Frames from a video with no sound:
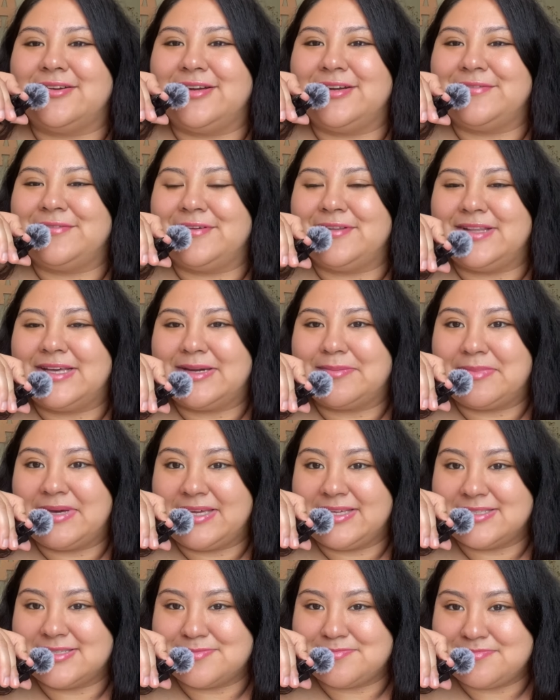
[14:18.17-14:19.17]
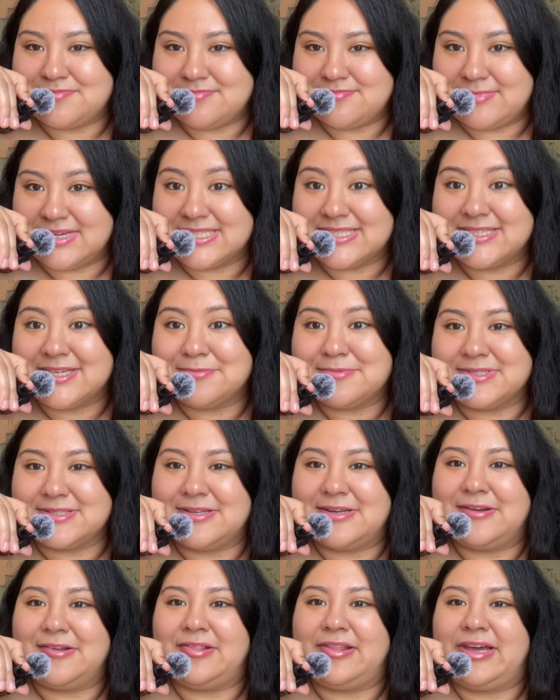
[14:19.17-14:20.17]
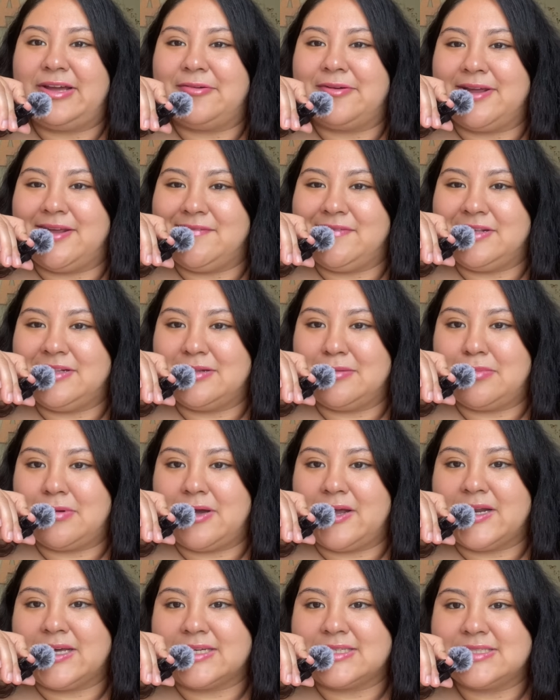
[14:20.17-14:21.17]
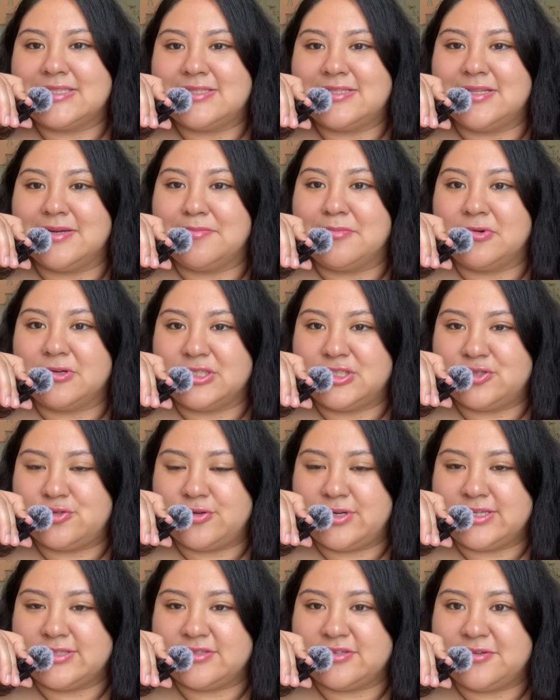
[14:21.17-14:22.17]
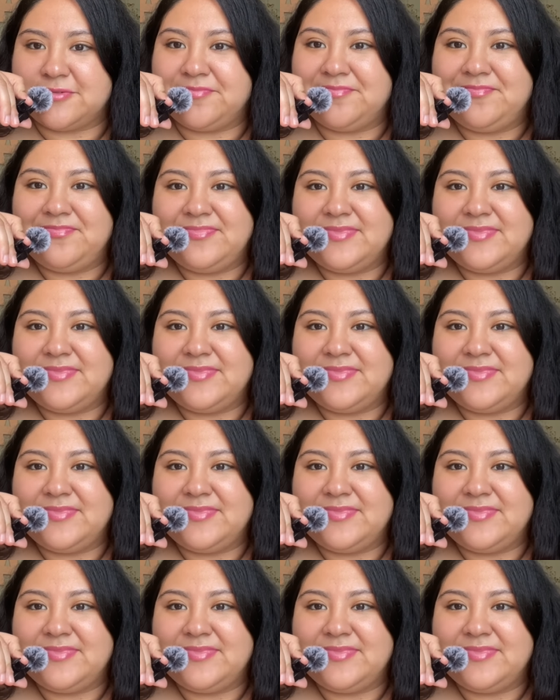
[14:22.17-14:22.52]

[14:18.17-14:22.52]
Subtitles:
I felt like my skin was literally craving the products, the moisturizer,